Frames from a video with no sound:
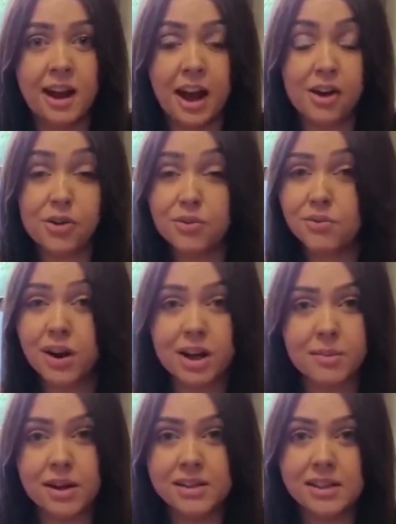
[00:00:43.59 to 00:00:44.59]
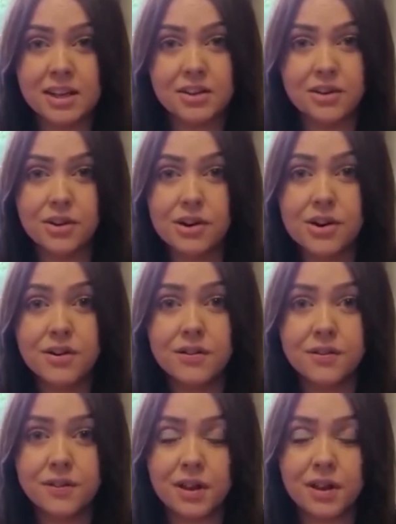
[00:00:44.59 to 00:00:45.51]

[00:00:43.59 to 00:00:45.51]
I couldn't recommend it enough.